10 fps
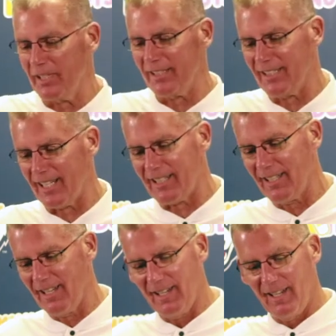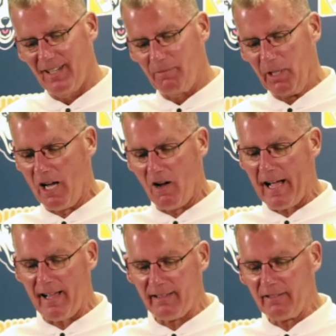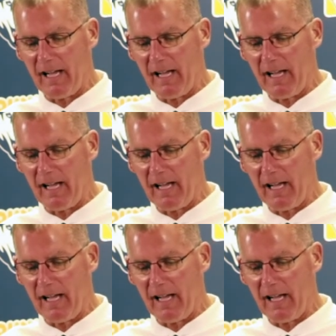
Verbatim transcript: But uh, but no, I,